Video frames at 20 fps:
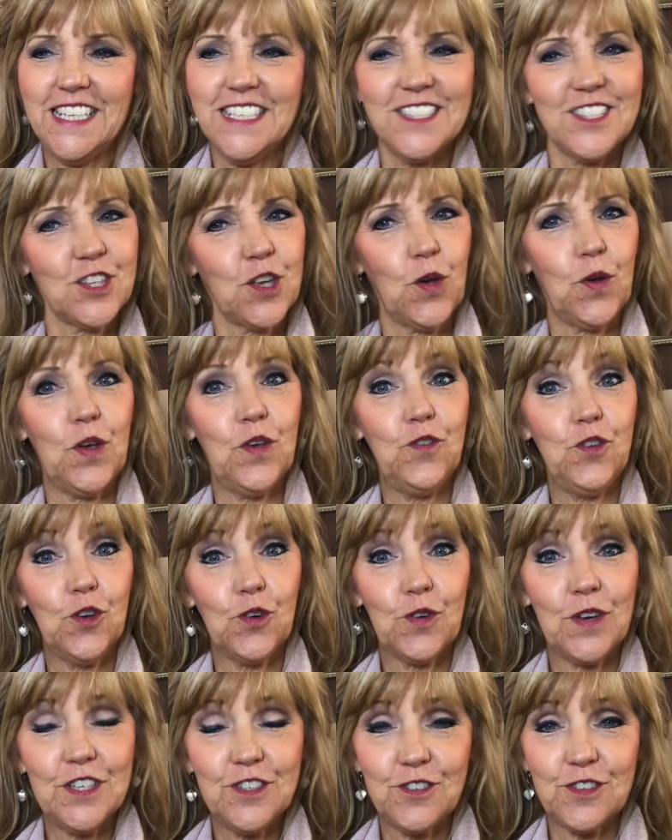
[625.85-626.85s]
So if
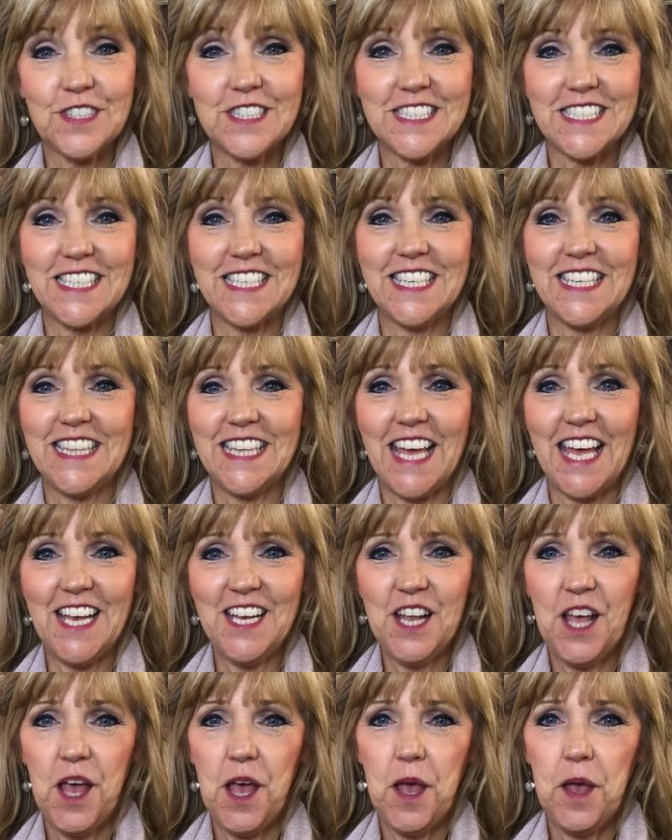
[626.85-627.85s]
you're interested in
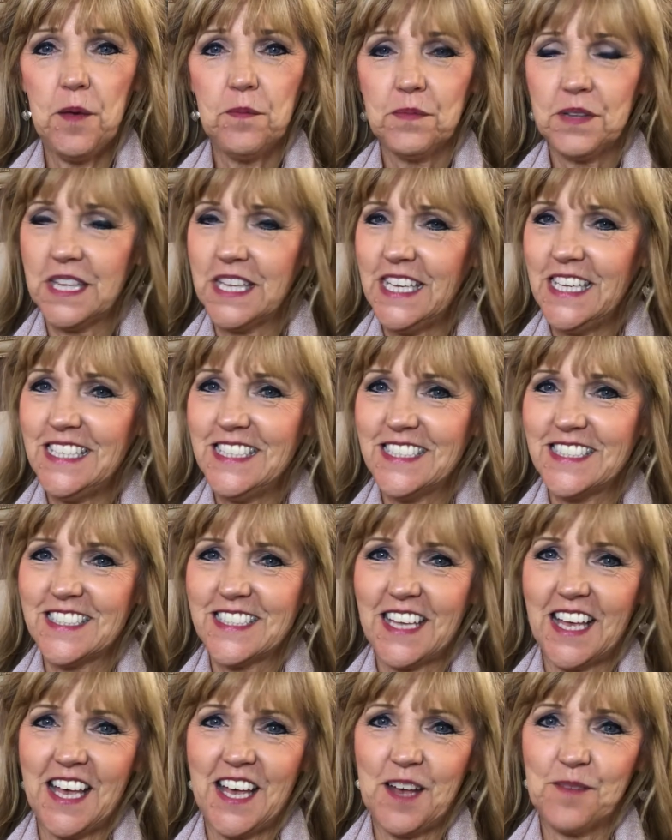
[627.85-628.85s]
that, please
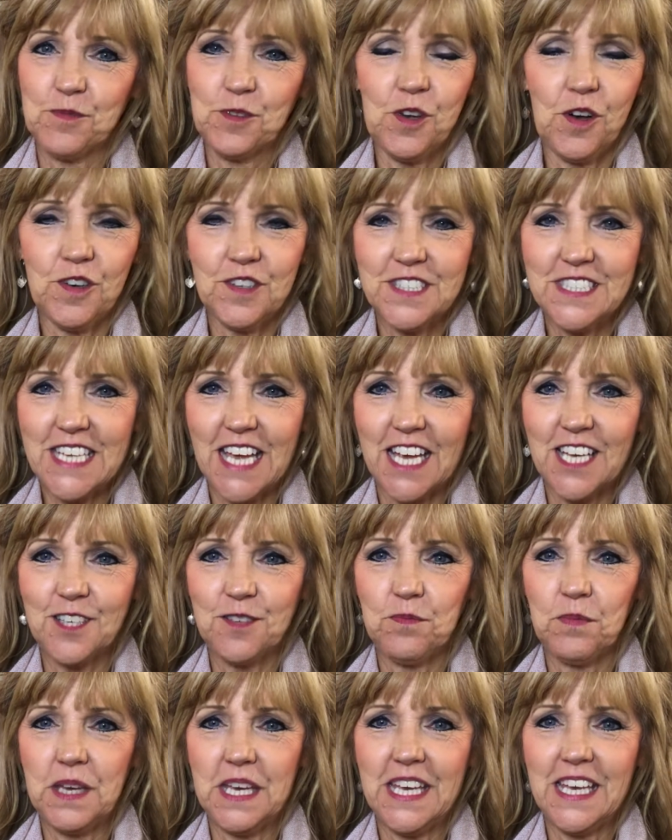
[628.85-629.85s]

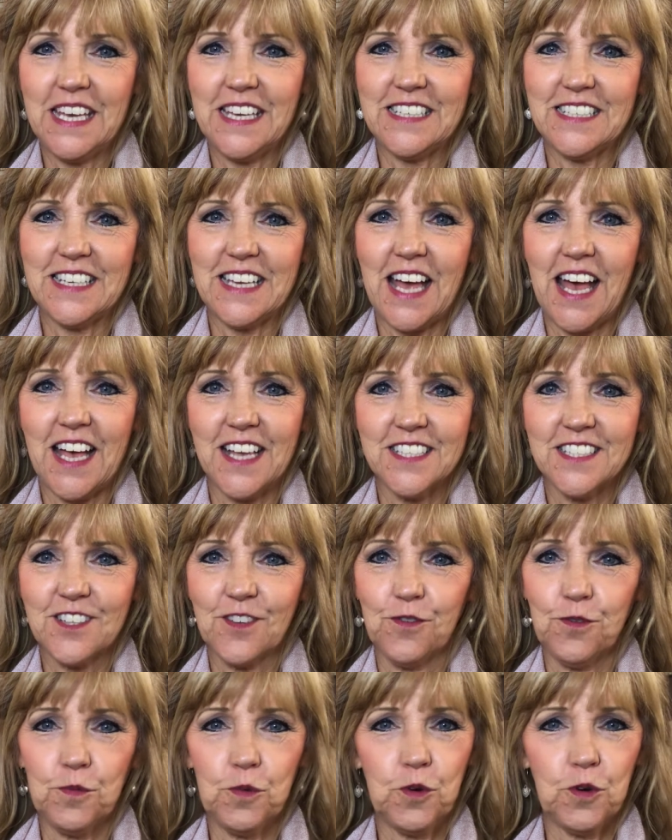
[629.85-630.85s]
contact me and ask
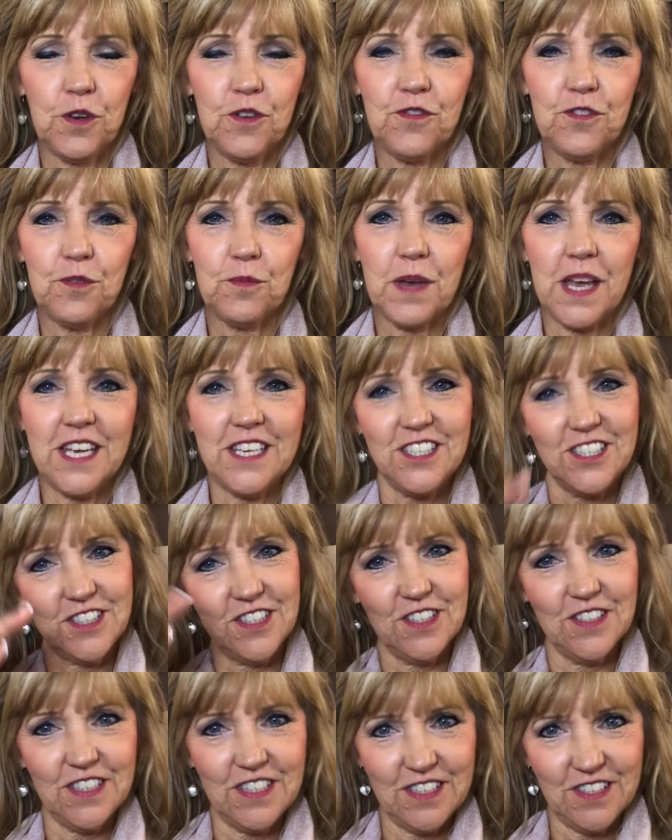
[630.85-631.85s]
for more
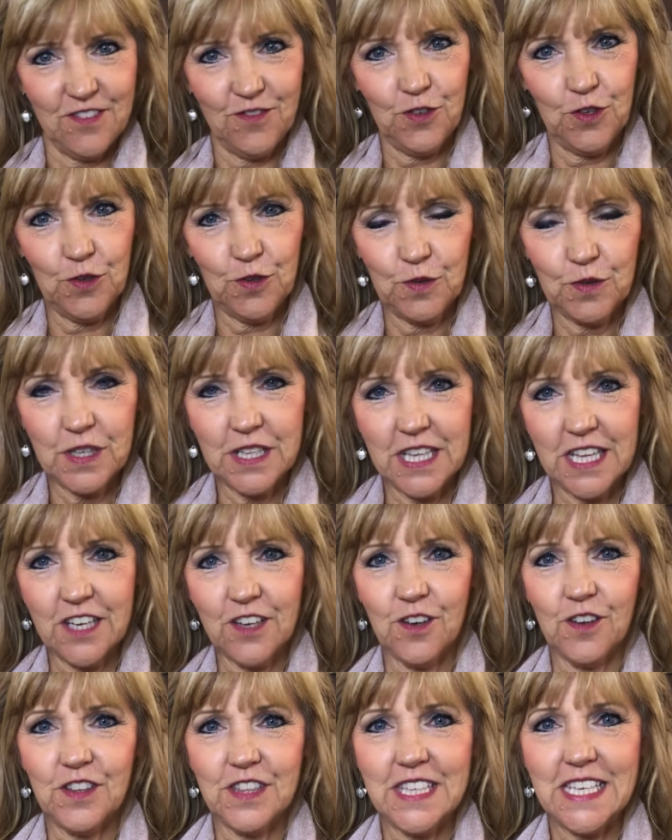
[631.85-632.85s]
information if you
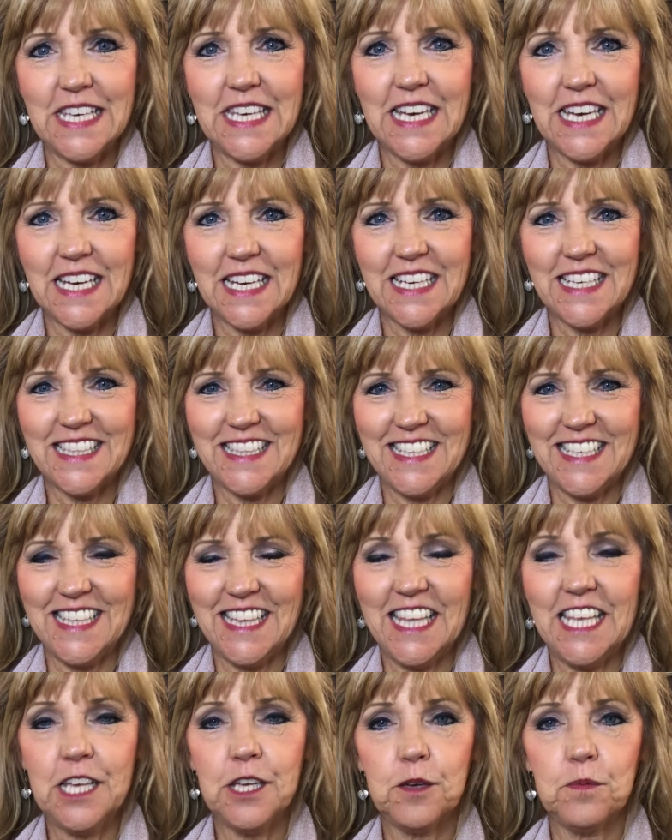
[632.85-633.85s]
click on the
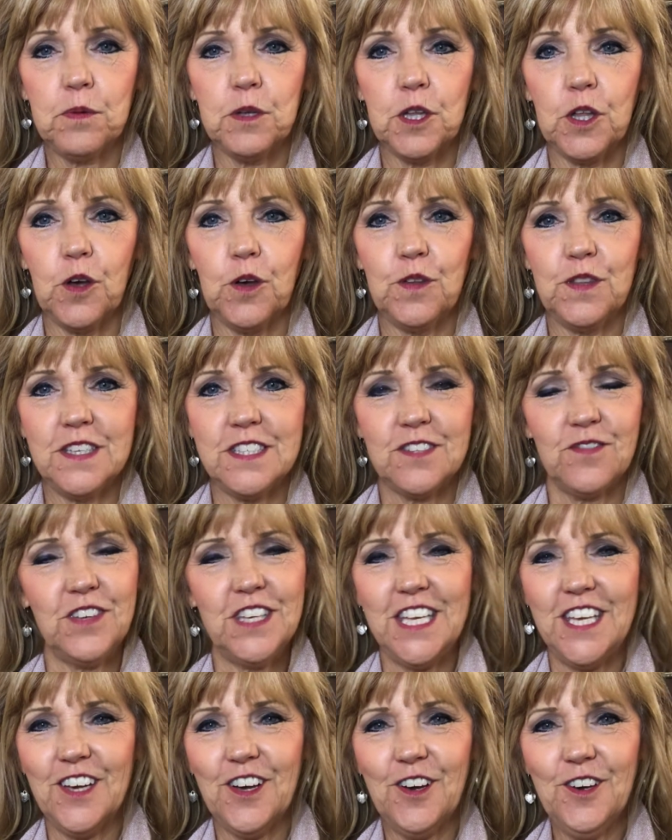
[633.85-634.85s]
link below this
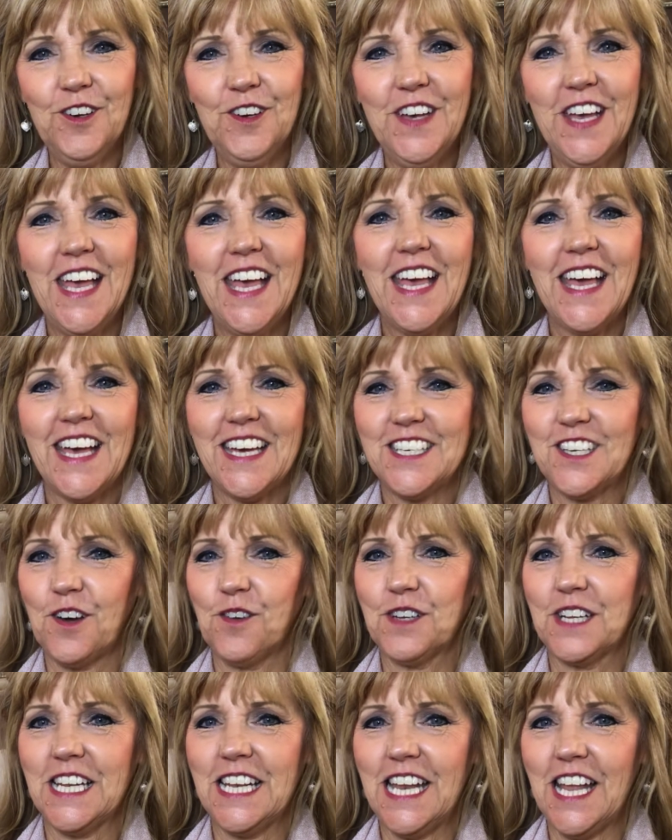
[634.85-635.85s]
video, and I
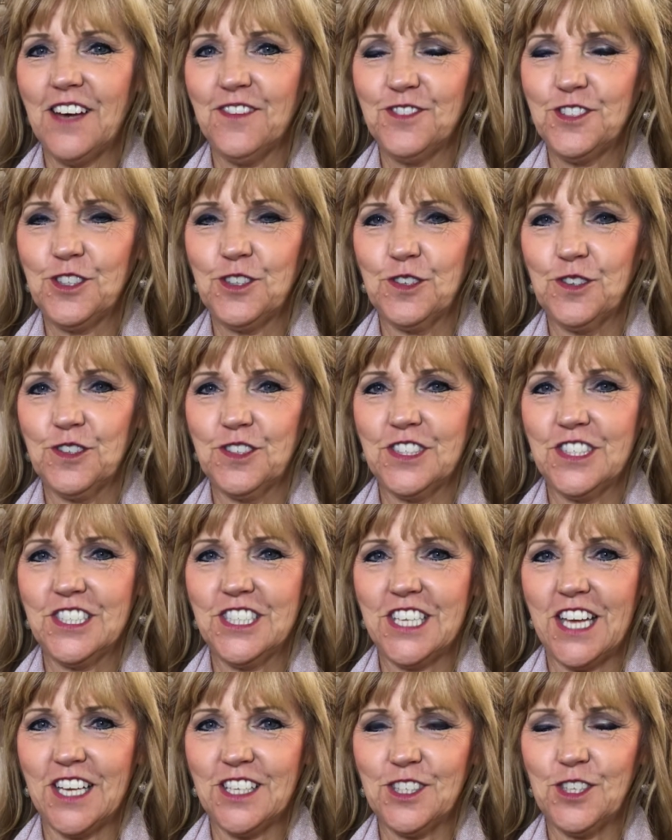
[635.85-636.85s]
would love to
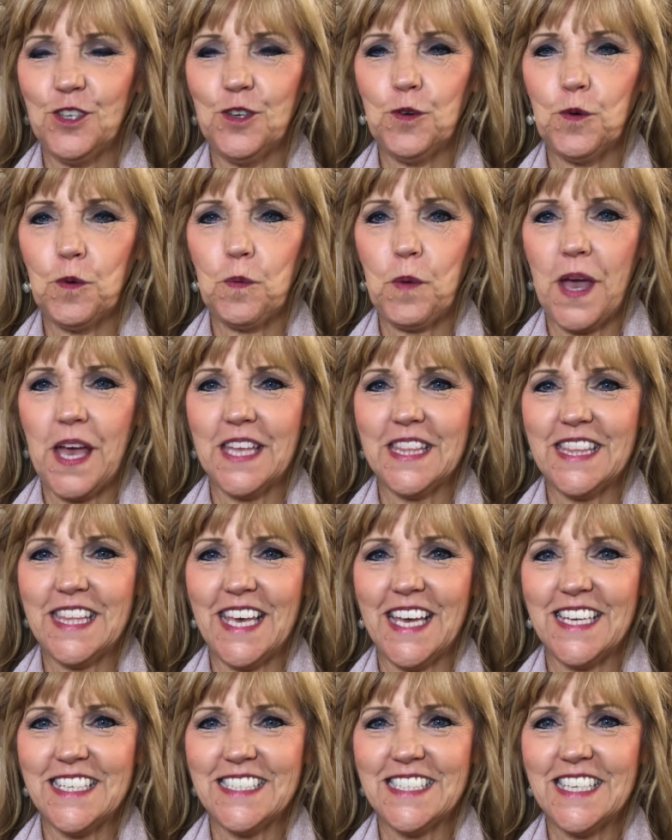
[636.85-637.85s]
chat to you about
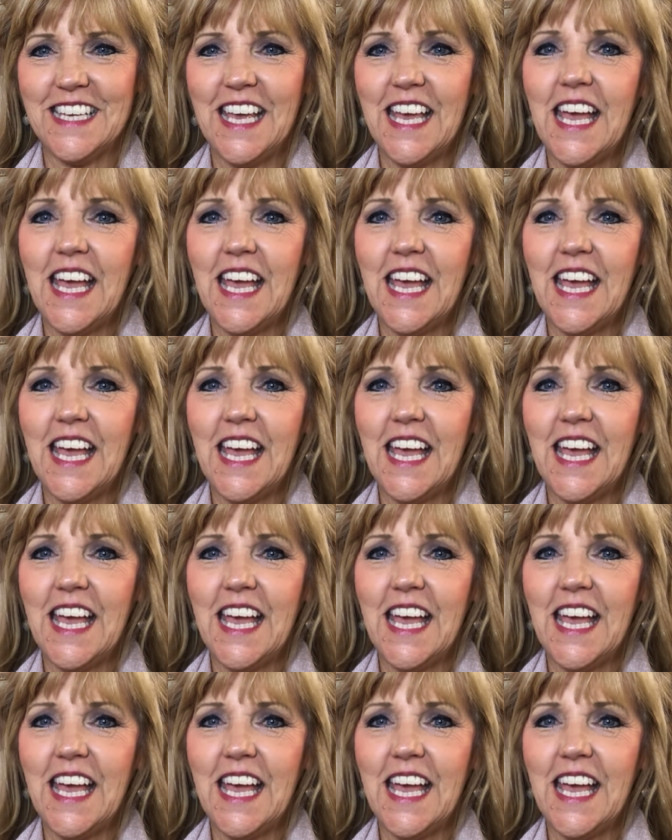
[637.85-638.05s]
that.